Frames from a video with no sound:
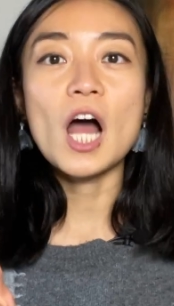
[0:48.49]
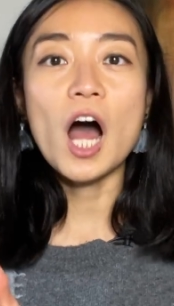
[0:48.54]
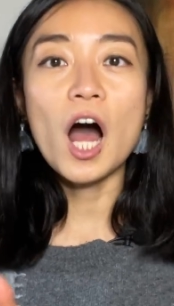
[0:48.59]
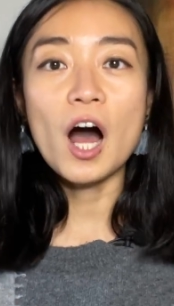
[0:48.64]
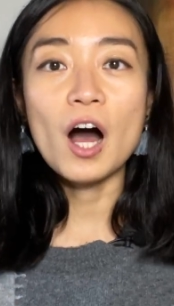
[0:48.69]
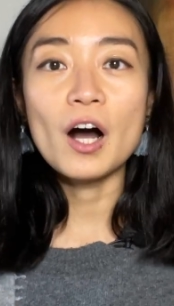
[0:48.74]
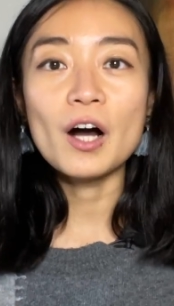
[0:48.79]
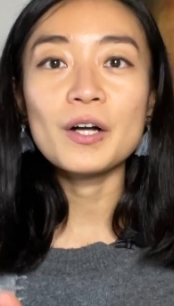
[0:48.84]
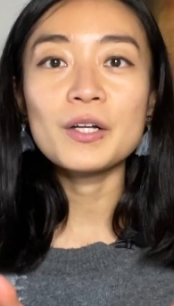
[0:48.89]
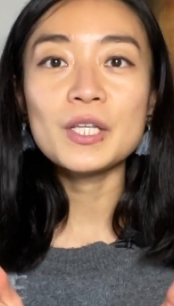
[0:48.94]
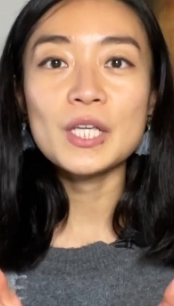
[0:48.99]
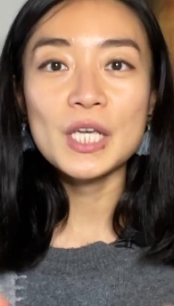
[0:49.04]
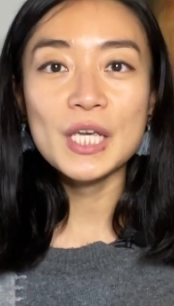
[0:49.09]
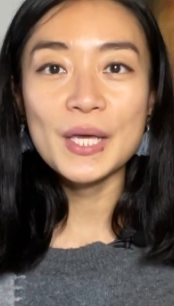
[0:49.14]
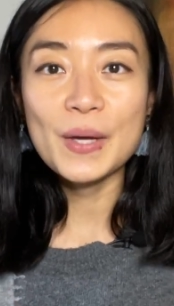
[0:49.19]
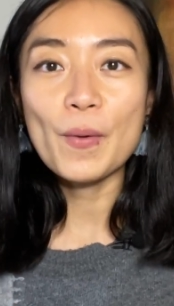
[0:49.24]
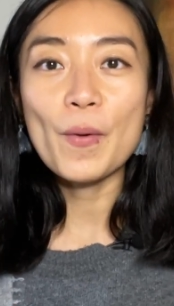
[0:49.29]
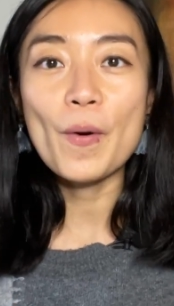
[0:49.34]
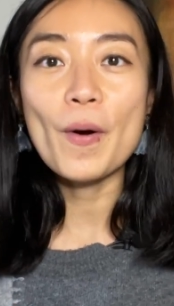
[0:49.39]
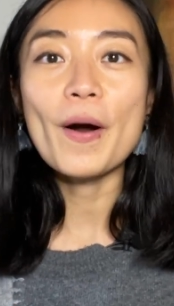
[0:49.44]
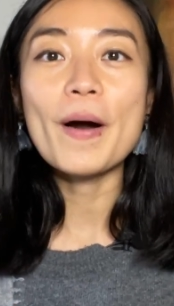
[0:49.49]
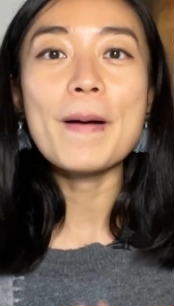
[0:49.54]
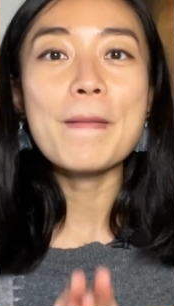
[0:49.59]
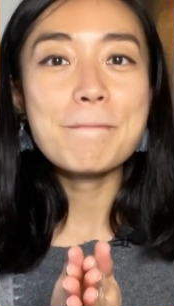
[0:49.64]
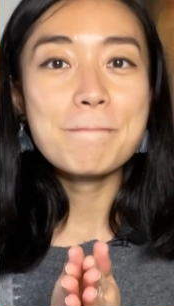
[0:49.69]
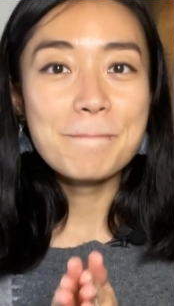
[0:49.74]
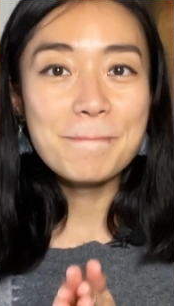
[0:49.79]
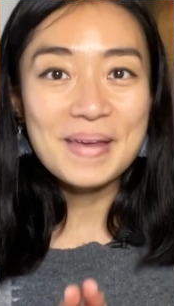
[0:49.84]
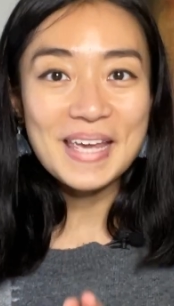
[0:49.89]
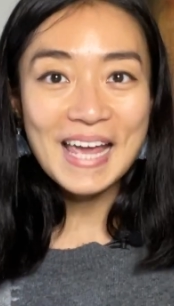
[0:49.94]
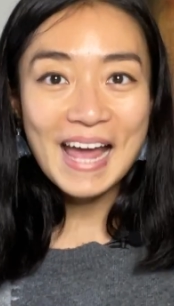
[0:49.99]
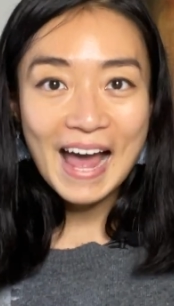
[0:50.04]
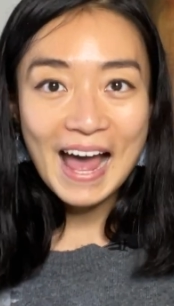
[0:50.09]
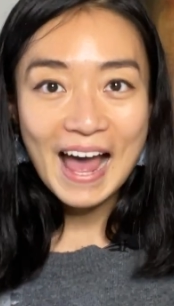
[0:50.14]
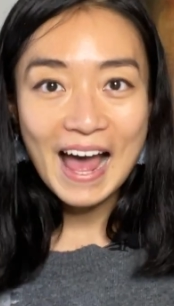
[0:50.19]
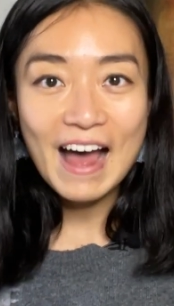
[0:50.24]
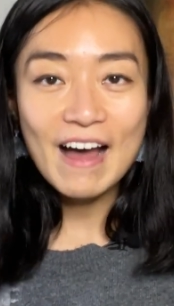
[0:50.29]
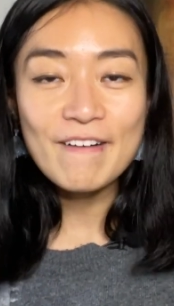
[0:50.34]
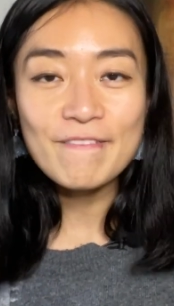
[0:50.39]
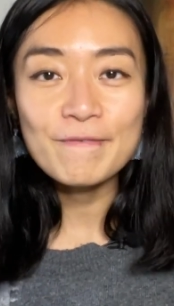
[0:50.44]
on your
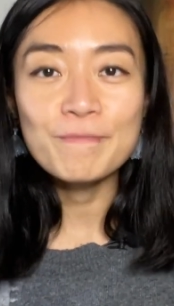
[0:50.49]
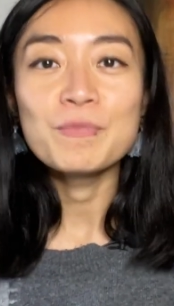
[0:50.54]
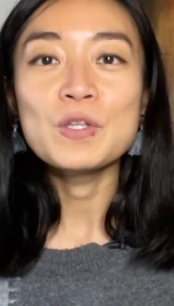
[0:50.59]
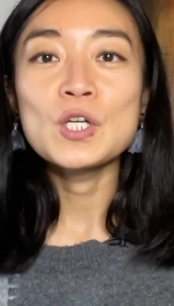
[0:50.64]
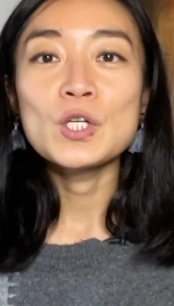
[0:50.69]
behalf